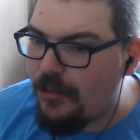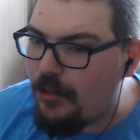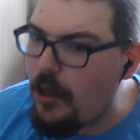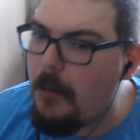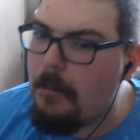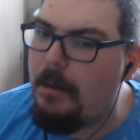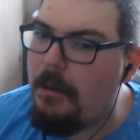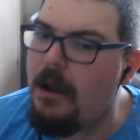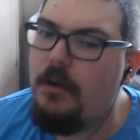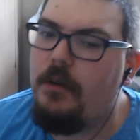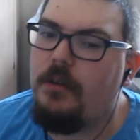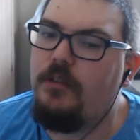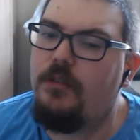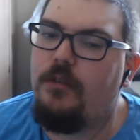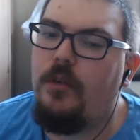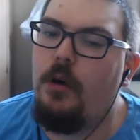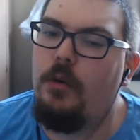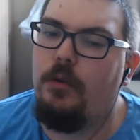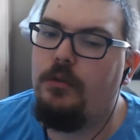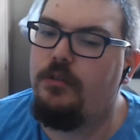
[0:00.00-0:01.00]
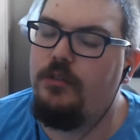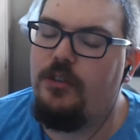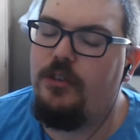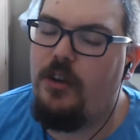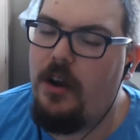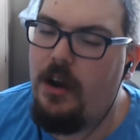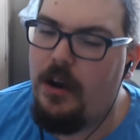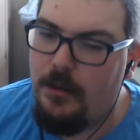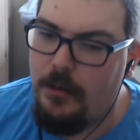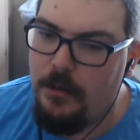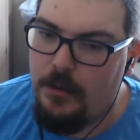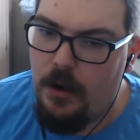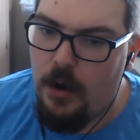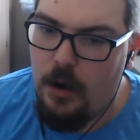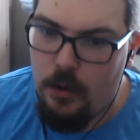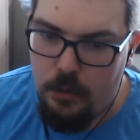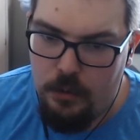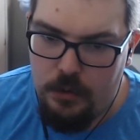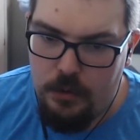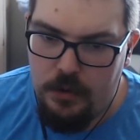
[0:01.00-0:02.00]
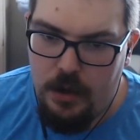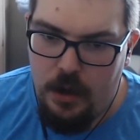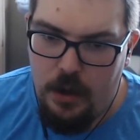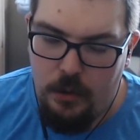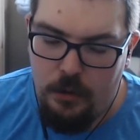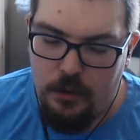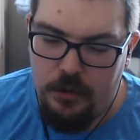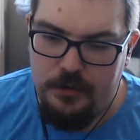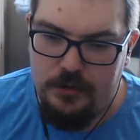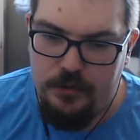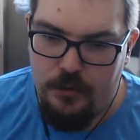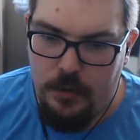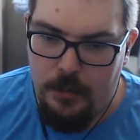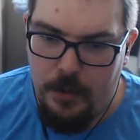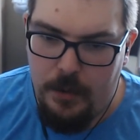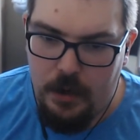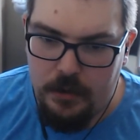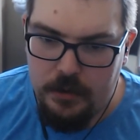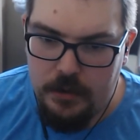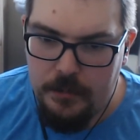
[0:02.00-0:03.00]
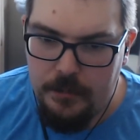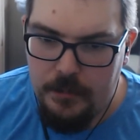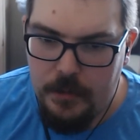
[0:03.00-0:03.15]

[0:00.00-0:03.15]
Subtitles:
the appearance of Holy Adramon,